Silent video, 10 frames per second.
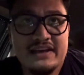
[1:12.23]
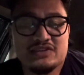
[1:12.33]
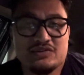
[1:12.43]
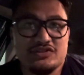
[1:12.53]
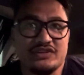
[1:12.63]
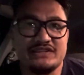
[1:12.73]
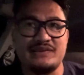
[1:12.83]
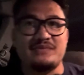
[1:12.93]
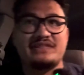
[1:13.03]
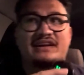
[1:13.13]
to address
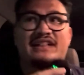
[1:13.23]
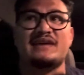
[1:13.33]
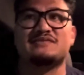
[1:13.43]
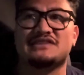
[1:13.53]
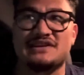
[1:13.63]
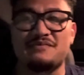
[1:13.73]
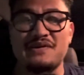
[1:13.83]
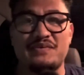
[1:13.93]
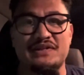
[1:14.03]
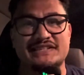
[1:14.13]
some of the claims that some
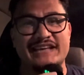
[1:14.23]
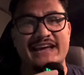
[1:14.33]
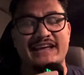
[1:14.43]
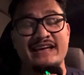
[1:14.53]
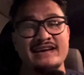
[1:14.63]
people are saying.